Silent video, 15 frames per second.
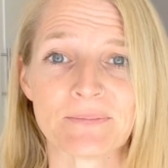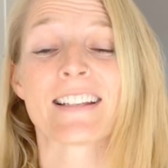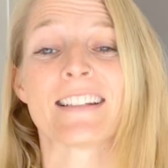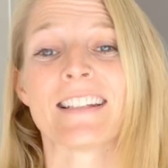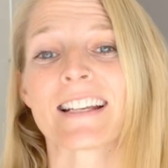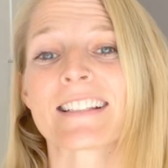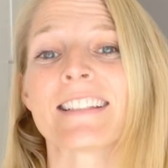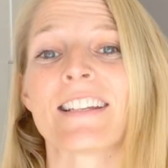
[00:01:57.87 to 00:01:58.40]

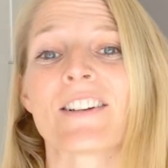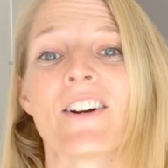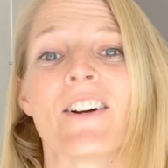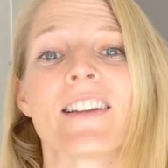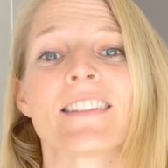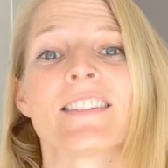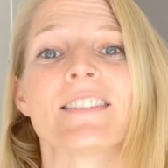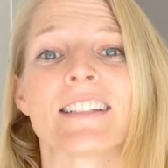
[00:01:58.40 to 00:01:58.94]
Next thing
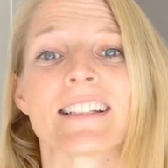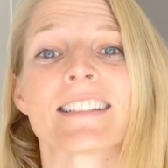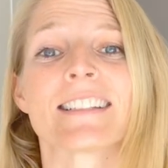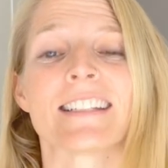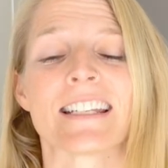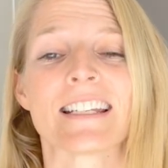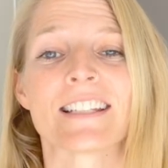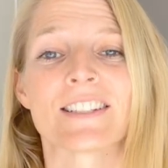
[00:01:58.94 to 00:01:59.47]
on the list
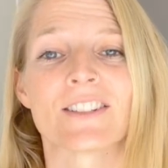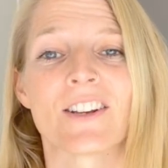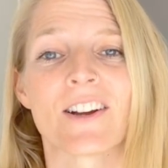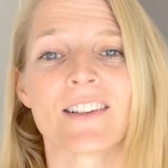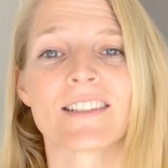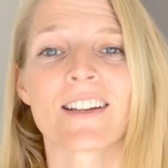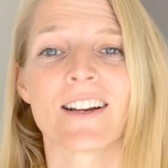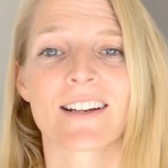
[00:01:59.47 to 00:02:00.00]
is
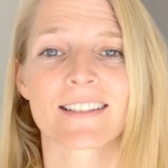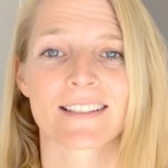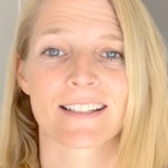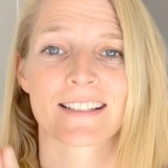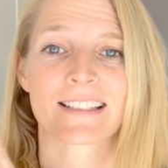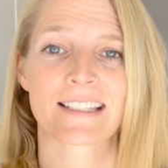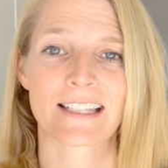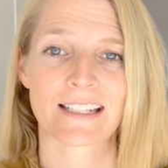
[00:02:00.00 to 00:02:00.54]
non-toxic
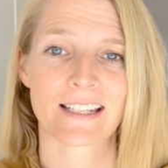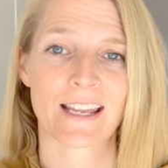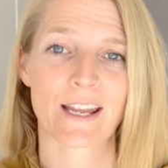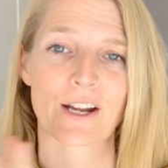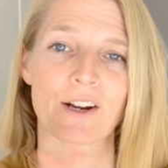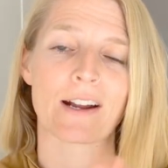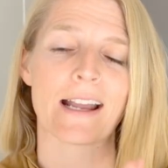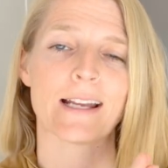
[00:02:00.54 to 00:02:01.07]

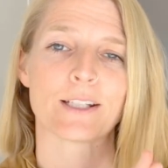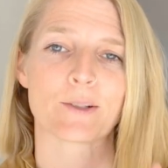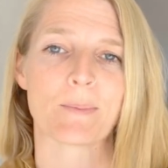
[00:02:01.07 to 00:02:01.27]
skincare and